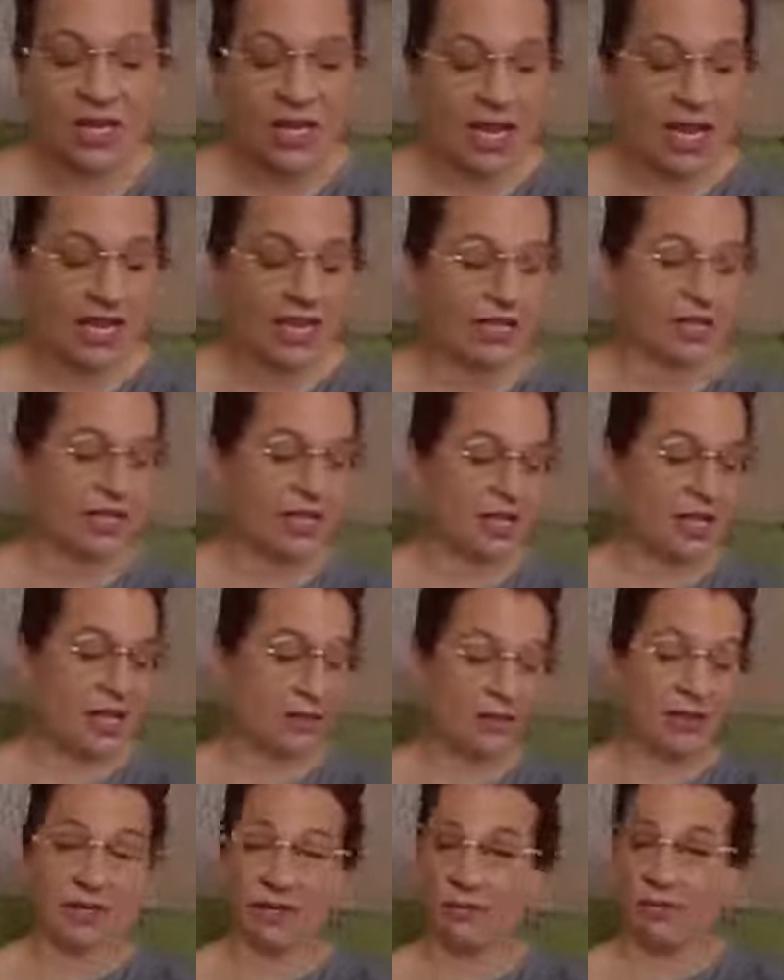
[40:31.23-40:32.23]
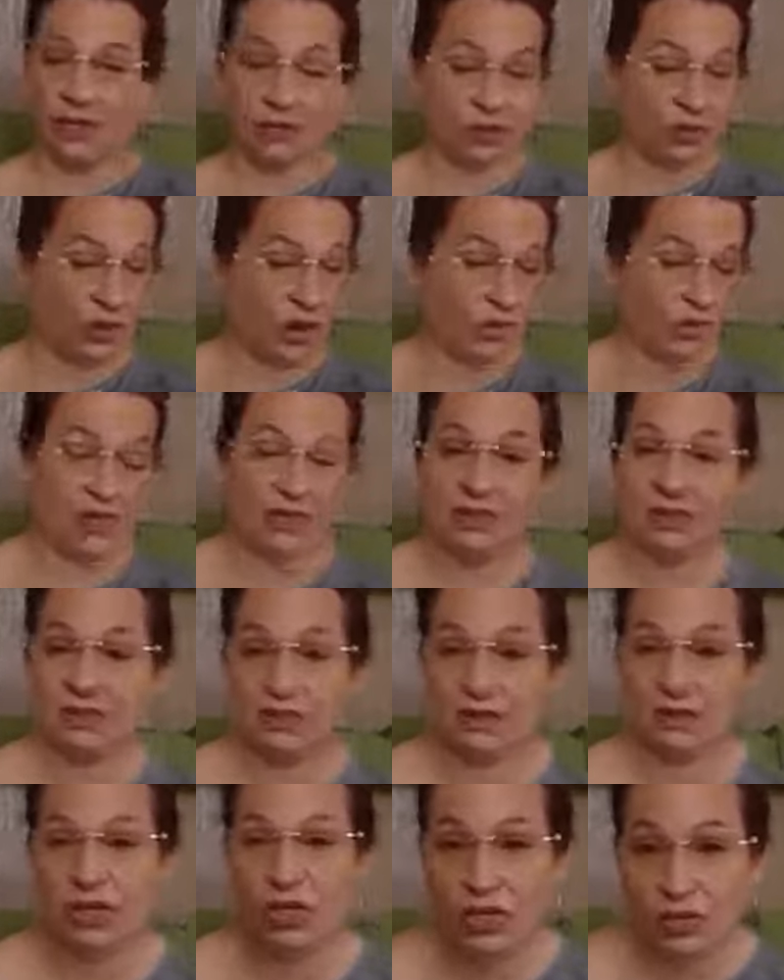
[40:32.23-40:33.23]
and I mean about coming
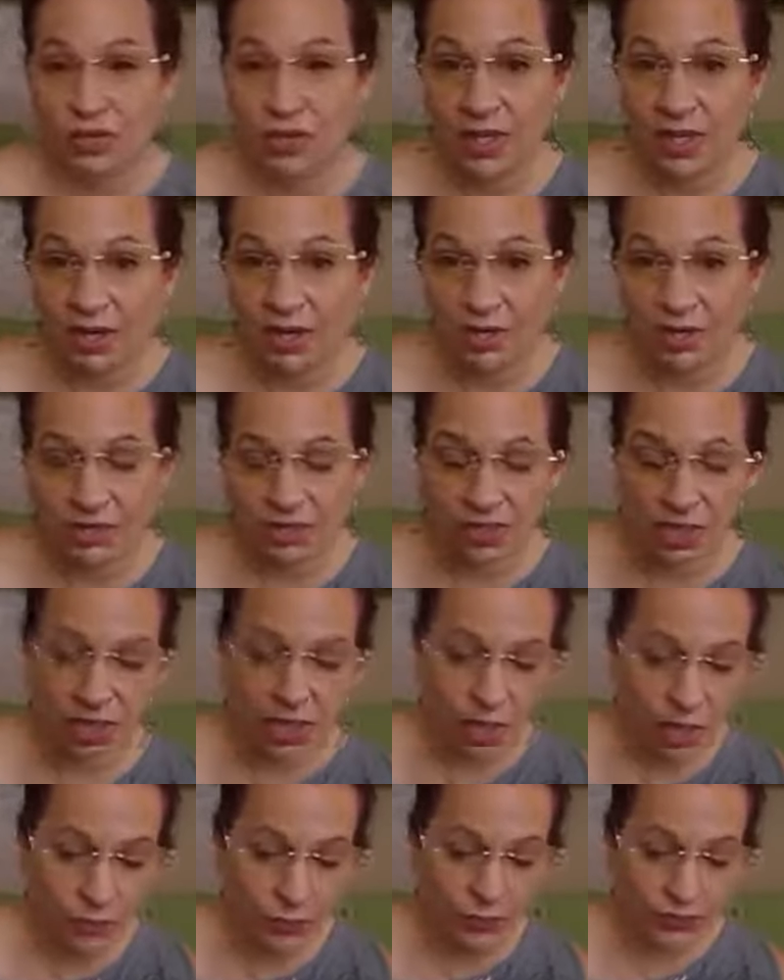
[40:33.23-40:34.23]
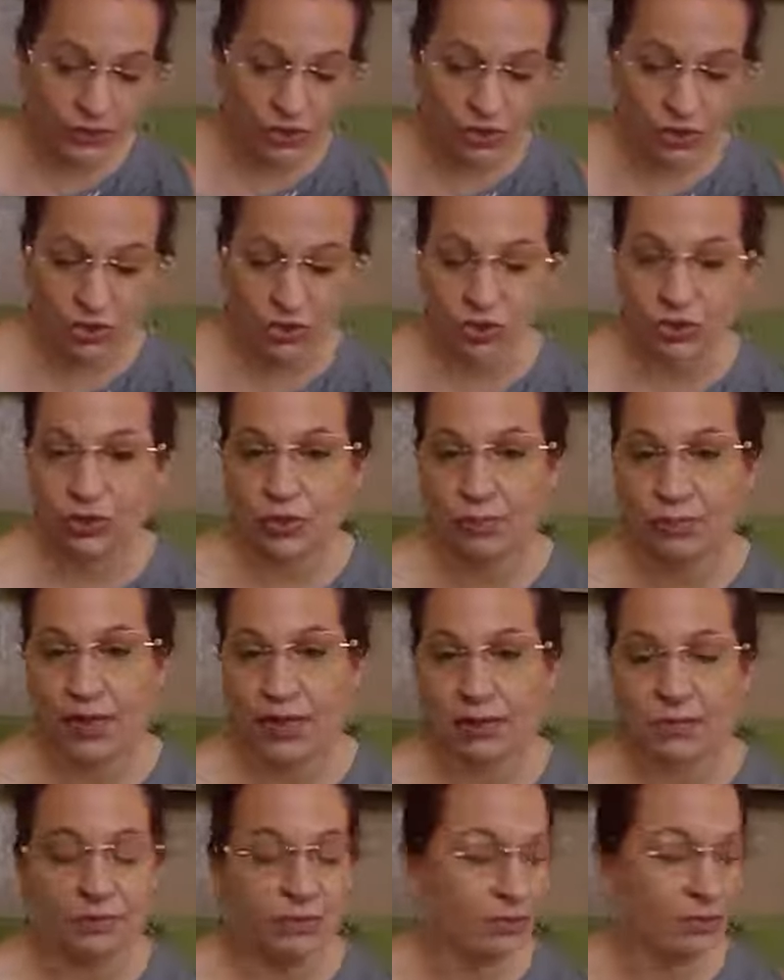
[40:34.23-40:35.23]
to here to help with the church,
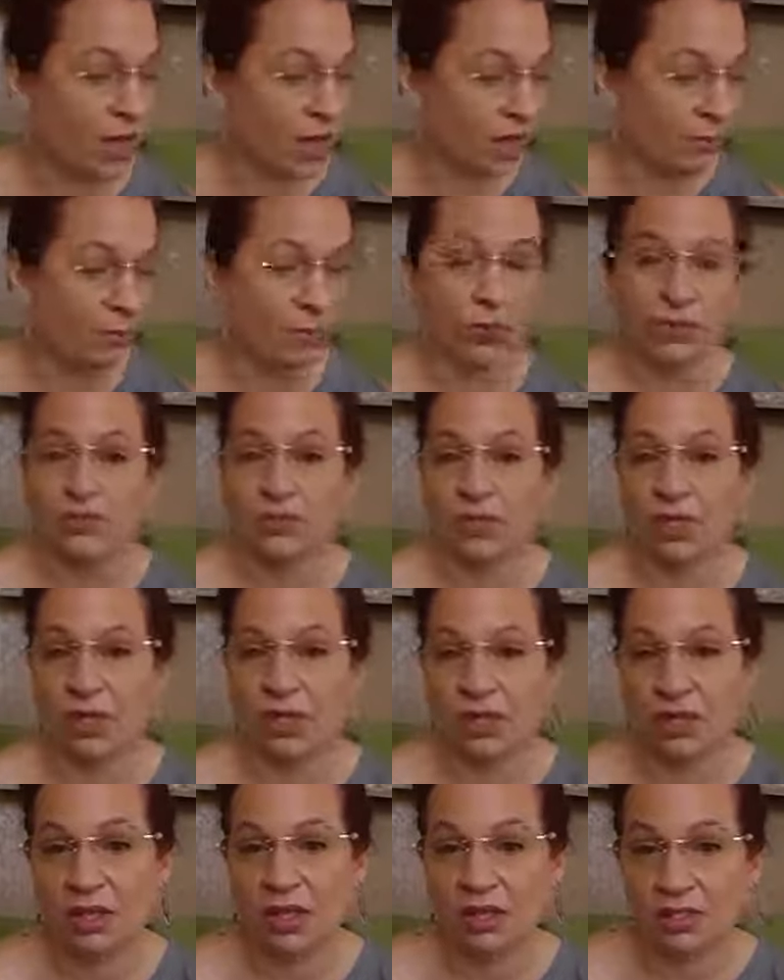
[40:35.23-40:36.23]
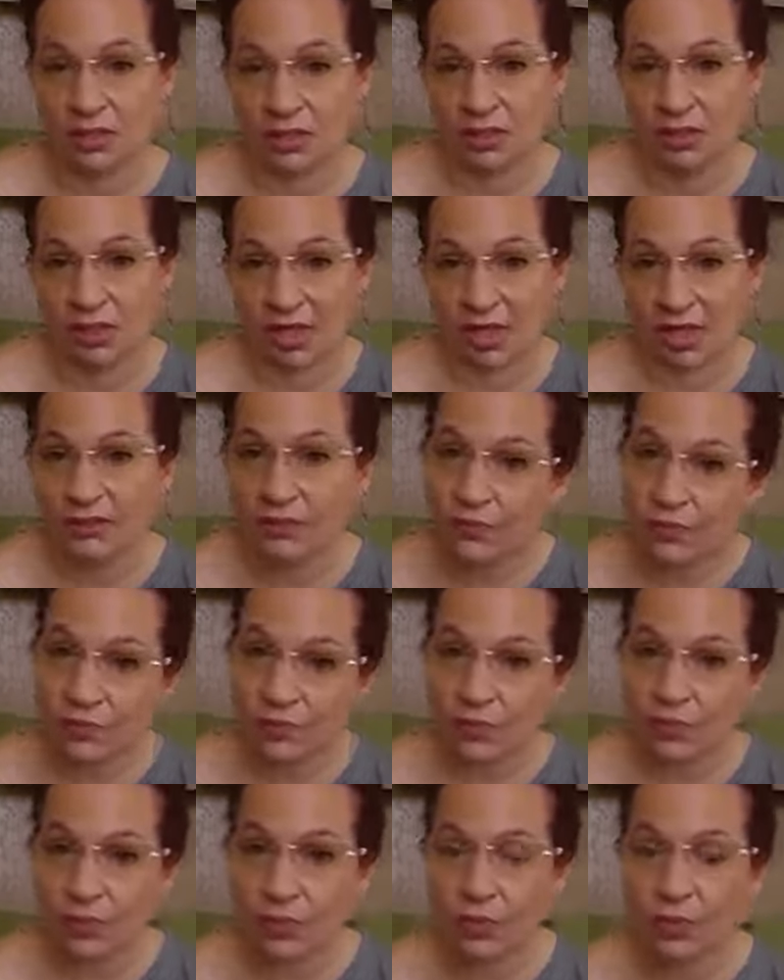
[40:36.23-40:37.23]
but um, mostly to leave
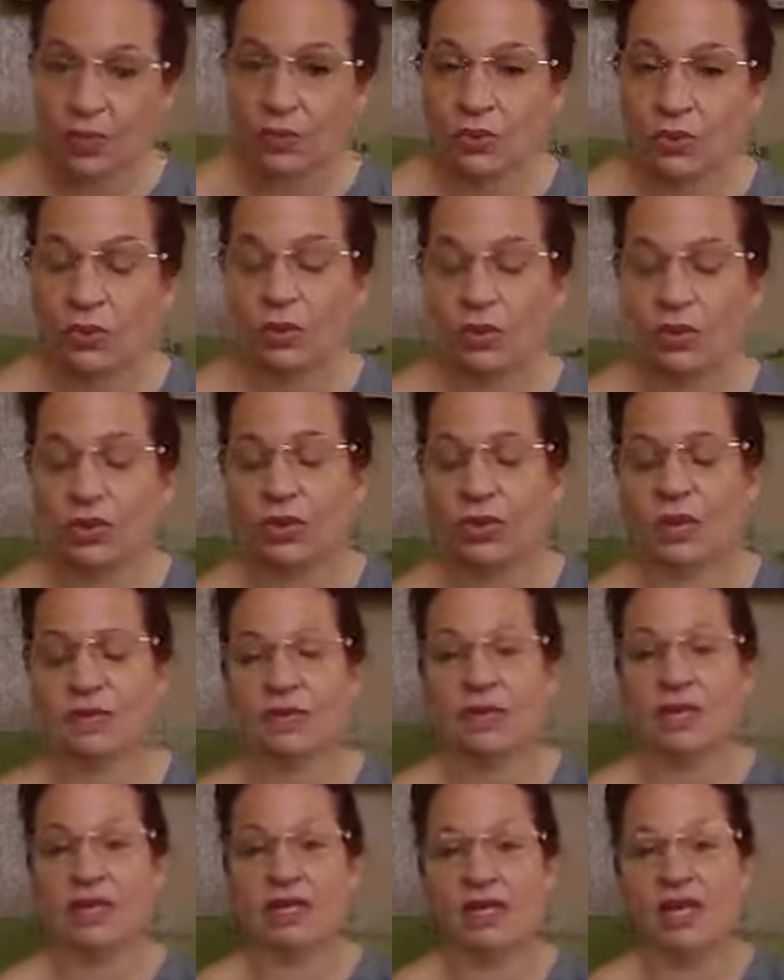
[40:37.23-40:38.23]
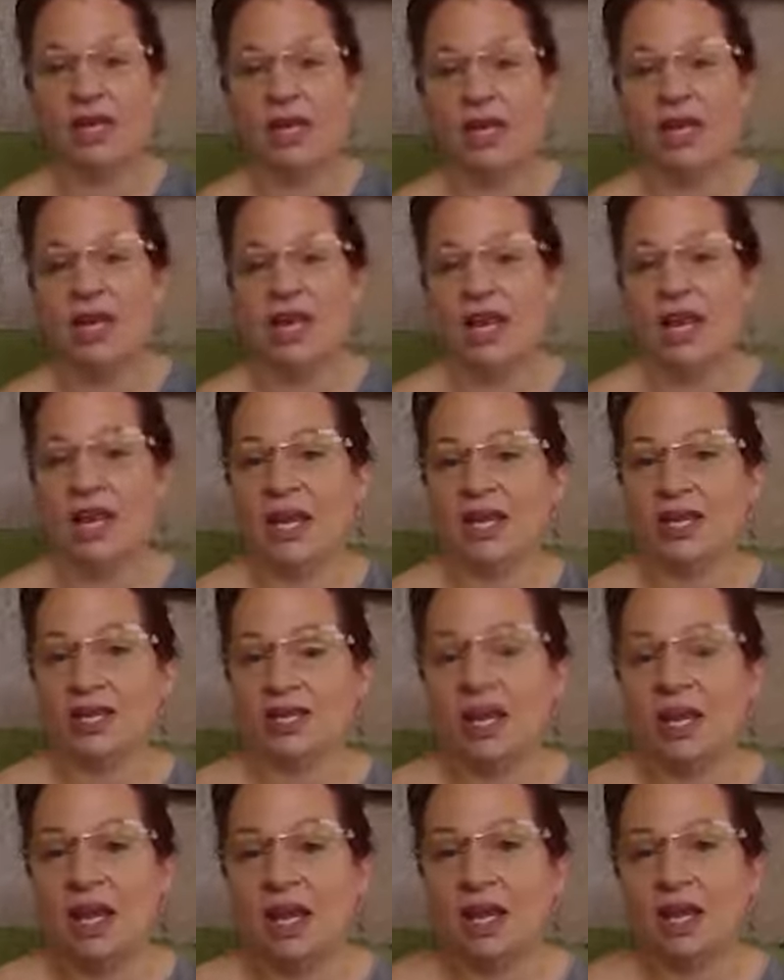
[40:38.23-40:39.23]
where we were living. And
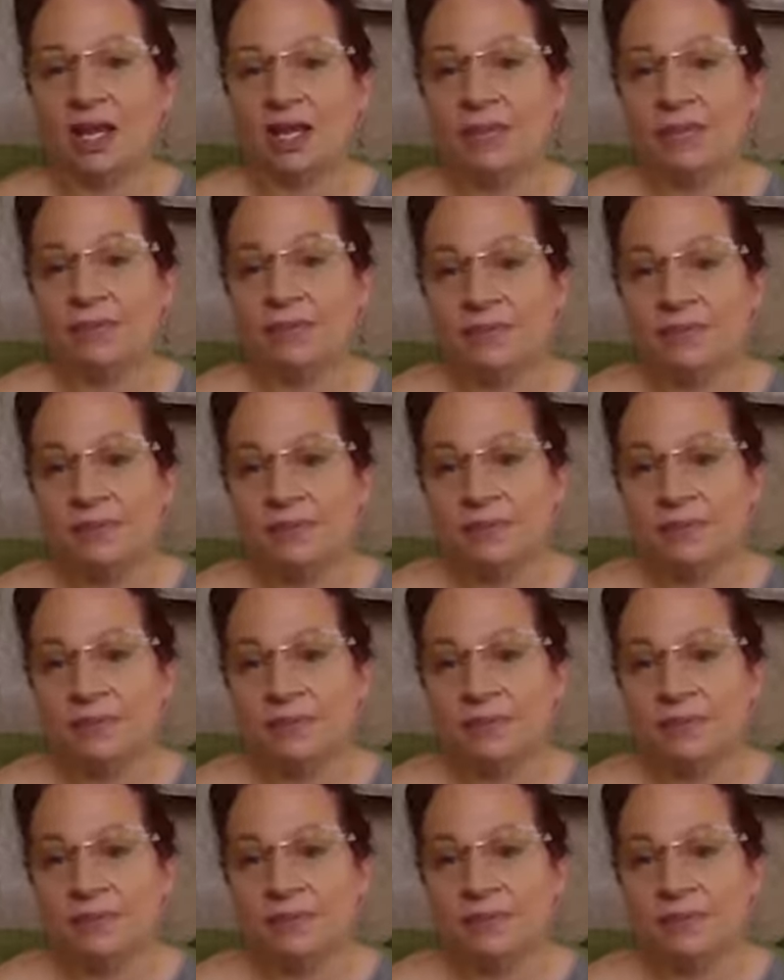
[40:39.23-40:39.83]
um,